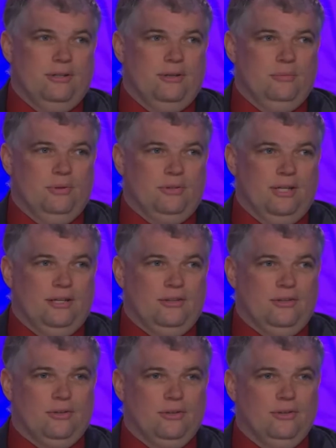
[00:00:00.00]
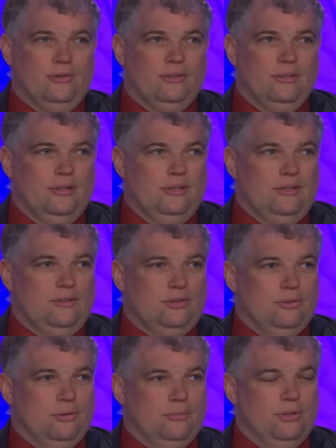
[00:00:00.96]
and we'll take the crew
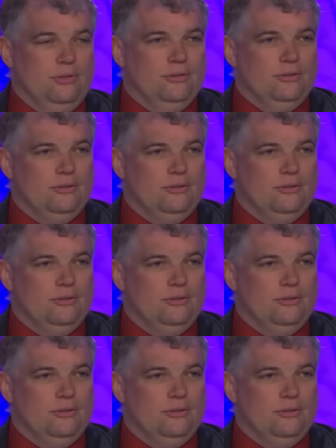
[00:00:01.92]
to the moon.